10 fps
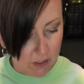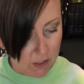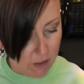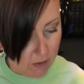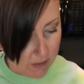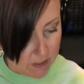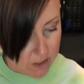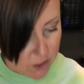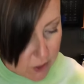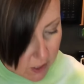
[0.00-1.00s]
do is
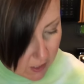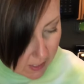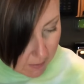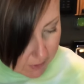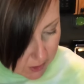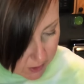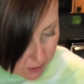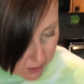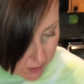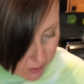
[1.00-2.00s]
the sugar. How much
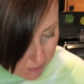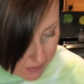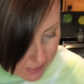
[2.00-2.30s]
sugar do we